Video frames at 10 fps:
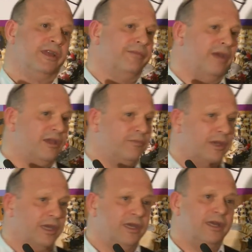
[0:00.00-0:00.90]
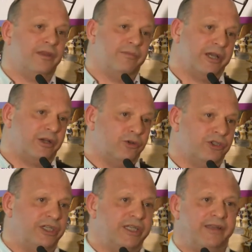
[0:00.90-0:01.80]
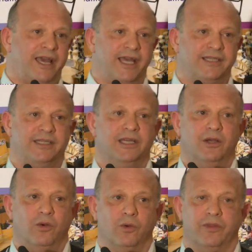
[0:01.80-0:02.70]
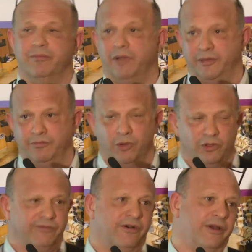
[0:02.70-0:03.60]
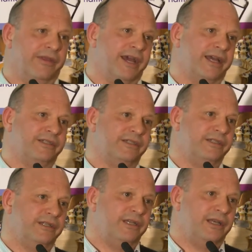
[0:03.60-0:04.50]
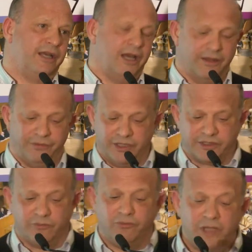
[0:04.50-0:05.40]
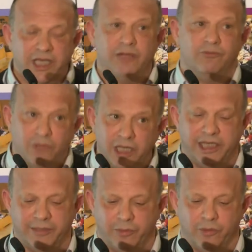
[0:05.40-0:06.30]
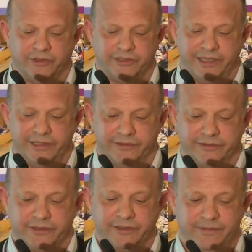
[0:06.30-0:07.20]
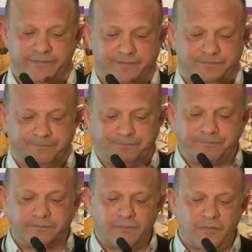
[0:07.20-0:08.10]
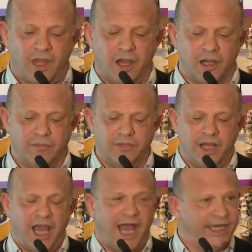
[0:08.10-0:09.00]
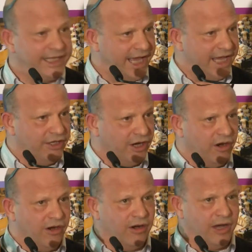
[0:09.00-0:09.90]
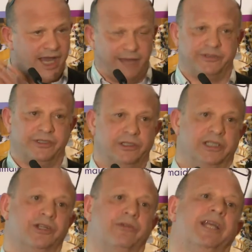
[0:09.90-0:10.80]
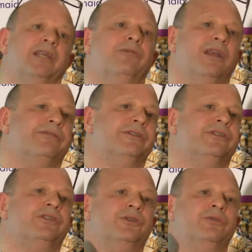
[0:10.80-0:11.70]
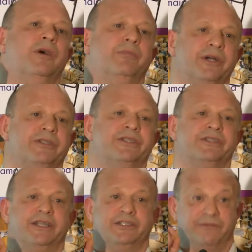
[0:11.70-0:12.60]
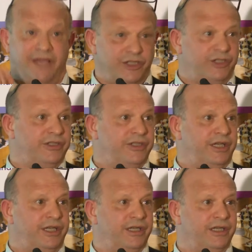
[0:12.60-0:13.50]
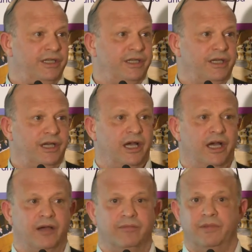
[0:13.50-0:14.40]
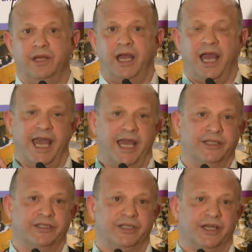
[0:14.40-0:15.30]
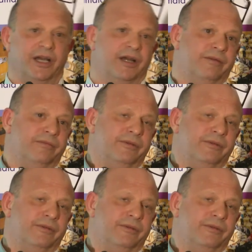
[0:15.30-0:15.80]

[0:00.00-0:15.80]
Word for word: there may be that might contradict that or that might modify that. Uh, these are really, really important skills. Um, and again, are absolutely directly relevant to a person's sense of agency um, and uh,